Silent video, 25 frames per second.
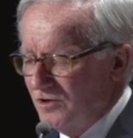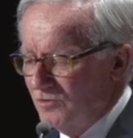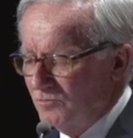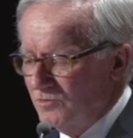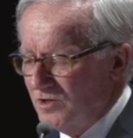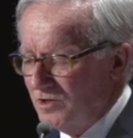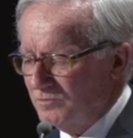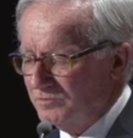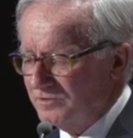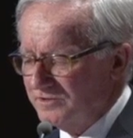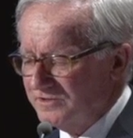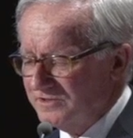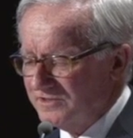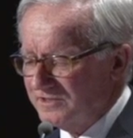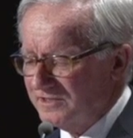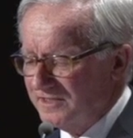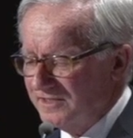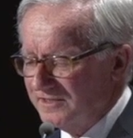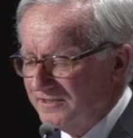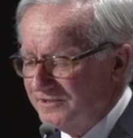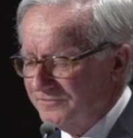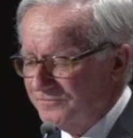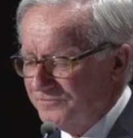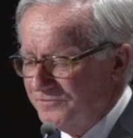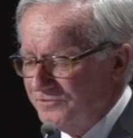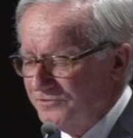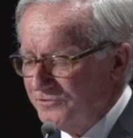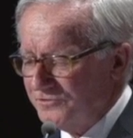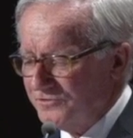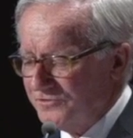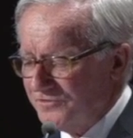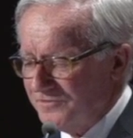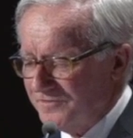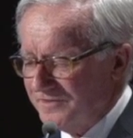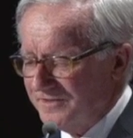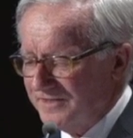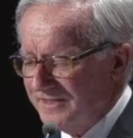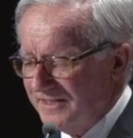What will decide the
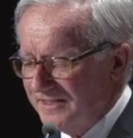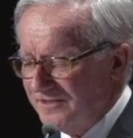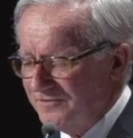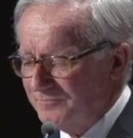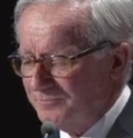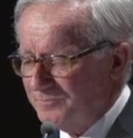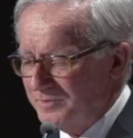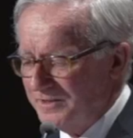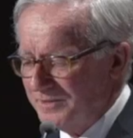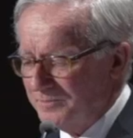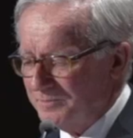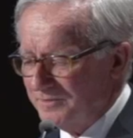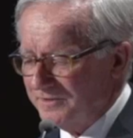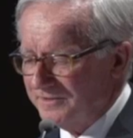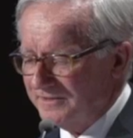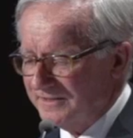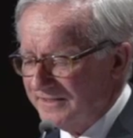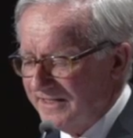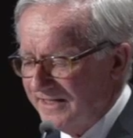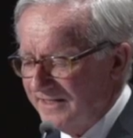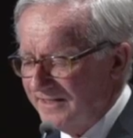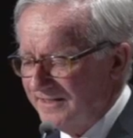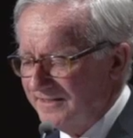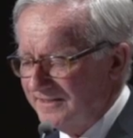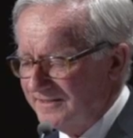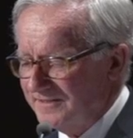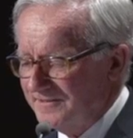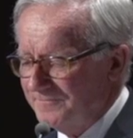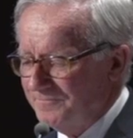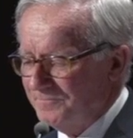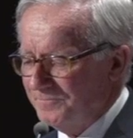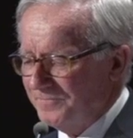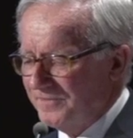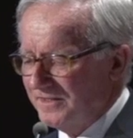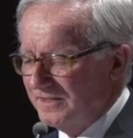future of the native people in Canada